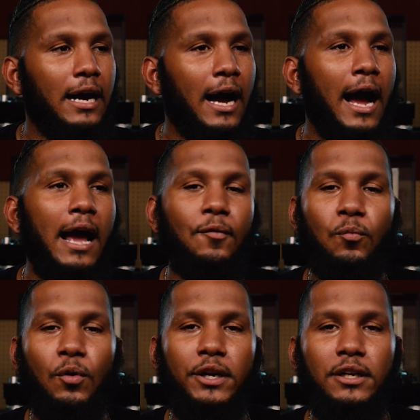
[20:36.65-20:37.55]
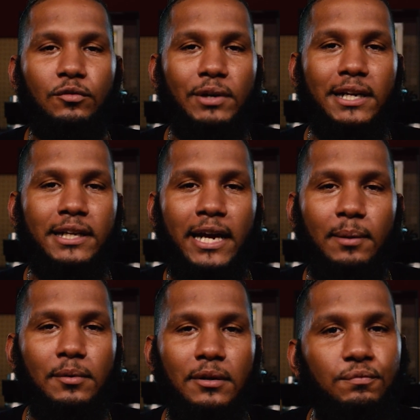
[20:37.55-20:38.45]
I wanted a red
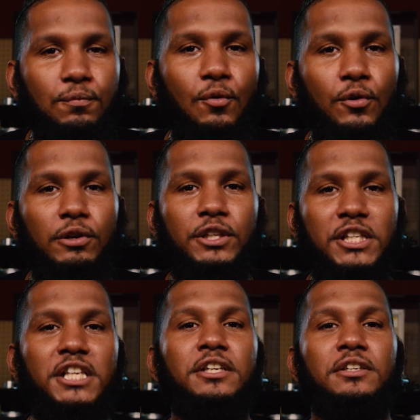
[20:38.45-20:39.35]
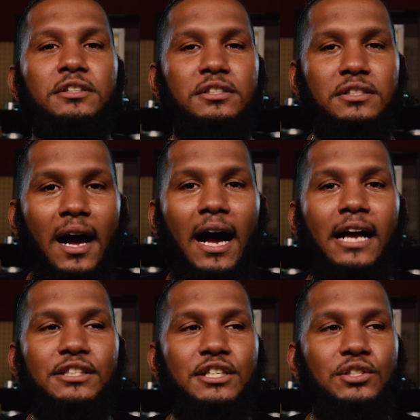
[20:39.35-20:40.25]
camera for years.
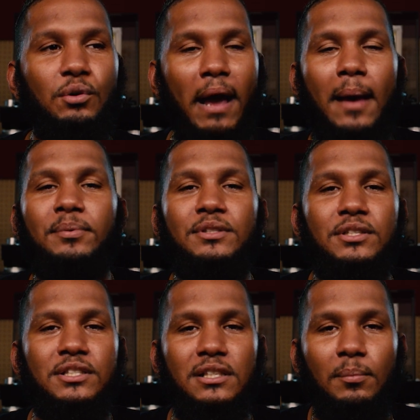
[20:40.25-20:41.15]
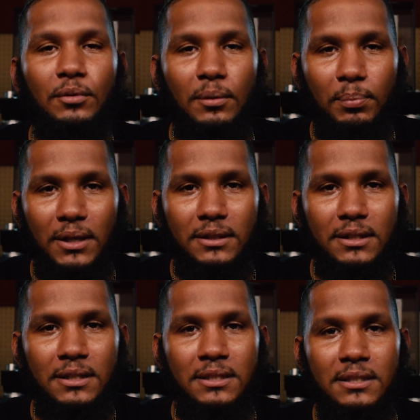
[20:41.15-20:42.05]
I just so happened to stumble upon
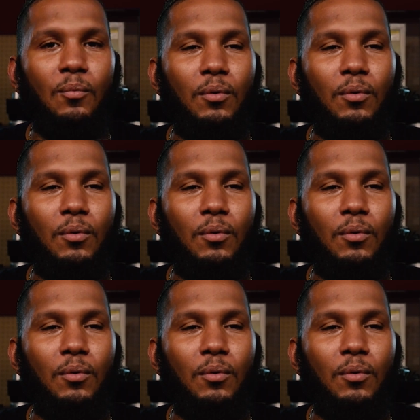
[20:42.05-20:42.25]
this.